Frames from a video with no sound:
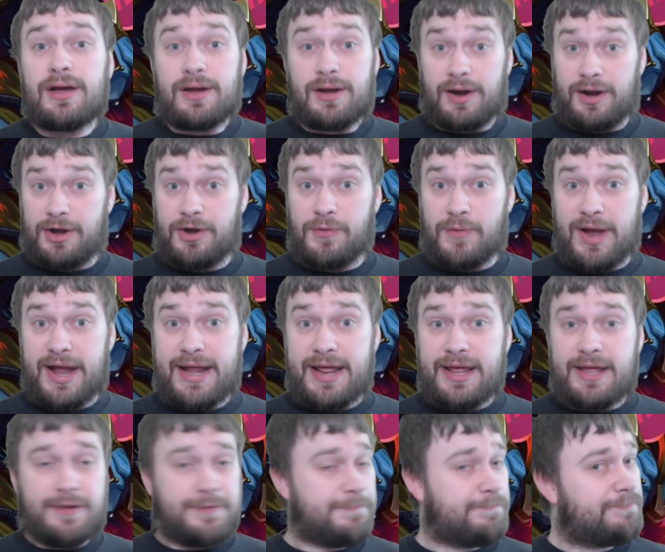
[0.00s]
Are you
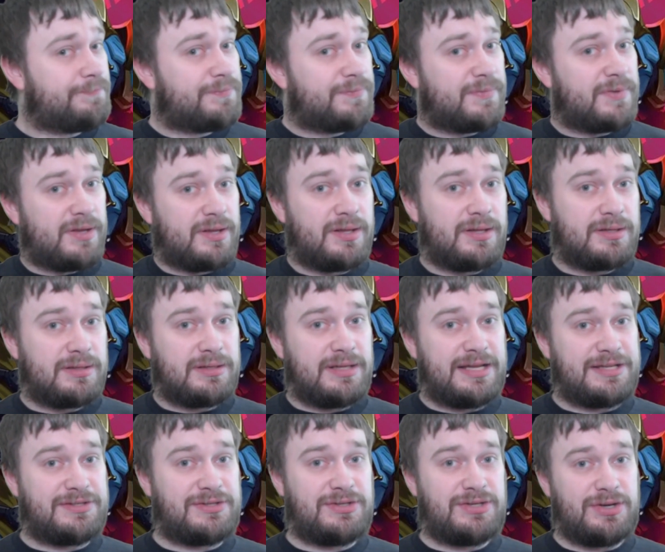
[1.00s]
ready?
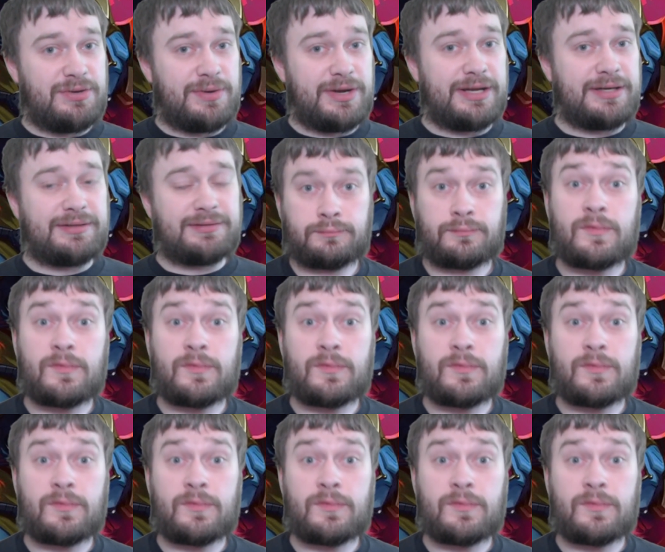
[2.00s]
Let's do it.